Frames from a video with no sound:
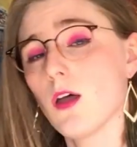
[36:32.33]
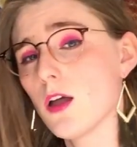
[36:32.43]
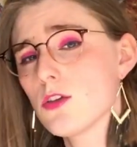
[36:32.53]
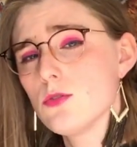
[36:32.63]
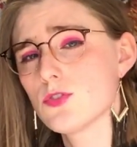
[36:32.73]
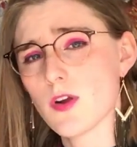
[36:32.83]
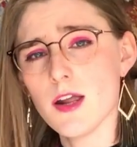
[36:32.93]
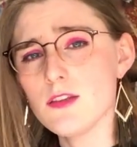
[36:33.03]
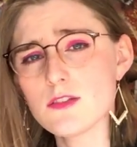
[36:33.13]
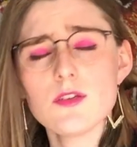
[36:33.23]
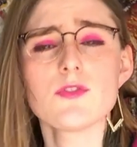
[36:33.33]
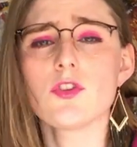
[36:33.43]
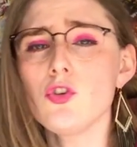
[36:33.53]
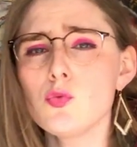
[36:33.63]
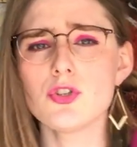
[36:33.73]
are you trans? If
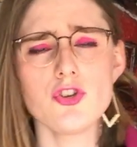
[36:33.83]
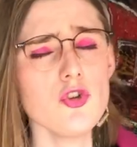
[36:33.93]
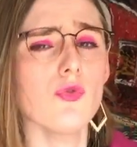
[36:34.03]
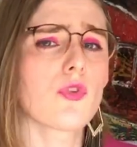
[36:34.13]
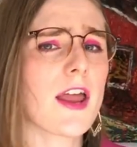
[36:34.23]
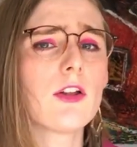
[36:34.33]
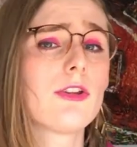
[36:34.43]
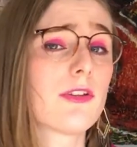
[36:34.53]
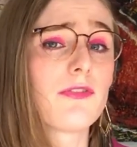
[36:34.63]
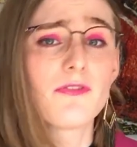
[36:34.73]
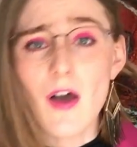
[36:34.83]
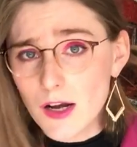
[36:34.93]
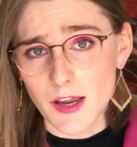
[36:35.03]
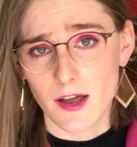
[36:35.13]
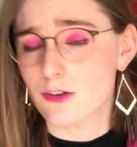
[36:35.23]
so, would you rail the f
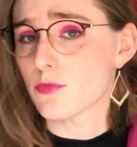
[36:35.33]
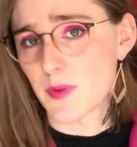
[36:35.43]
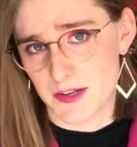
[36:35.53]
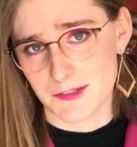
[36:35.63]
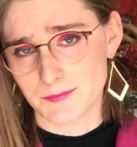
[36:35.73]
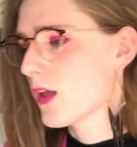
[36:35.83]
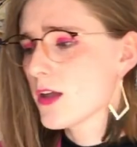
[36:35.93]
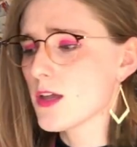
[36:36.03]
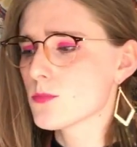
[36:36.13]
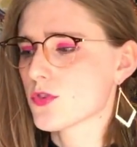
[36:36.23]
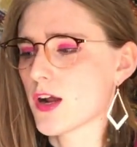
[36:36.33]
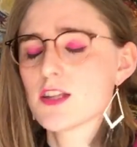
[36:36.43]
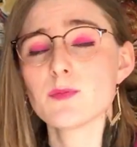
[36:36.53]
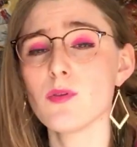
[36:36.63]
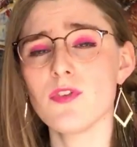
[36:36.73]
out of me? I am
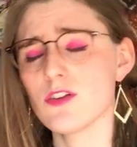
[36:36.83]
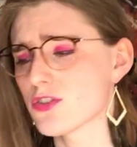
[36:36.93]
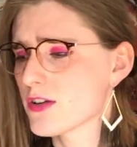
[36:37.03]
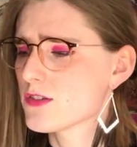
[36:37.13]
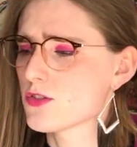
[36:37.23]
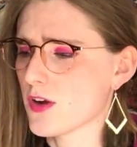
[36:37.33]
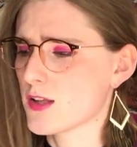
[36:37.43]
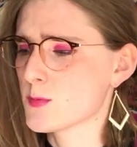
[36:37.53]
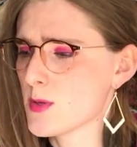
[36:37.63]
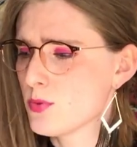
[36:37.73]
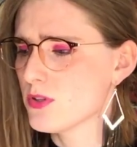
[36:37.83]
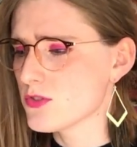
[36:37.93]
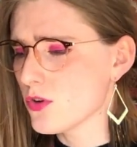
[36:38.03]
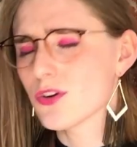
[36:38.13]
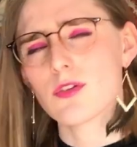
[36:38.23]
trans, but fetishizing trans people is
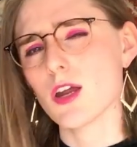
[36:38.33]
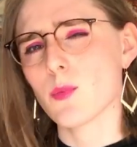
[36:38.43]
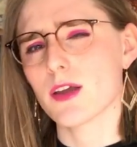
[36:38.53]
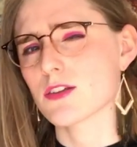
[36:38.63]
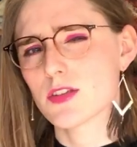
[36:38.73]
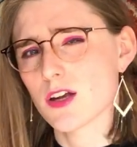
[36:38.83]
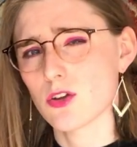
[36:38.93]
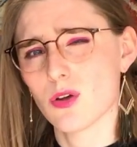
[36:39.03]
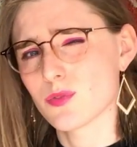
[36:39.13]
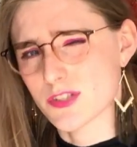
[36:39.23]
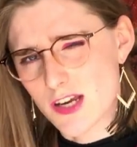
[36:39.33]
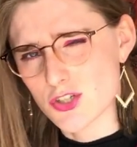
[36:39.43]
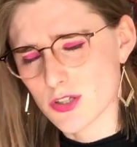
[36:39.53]
not a great way to start a conversation.